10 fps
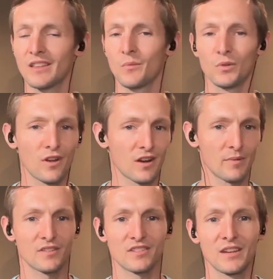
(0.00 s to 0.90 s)
And then we'll talk
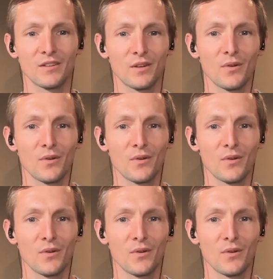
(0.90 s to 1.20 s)
about Security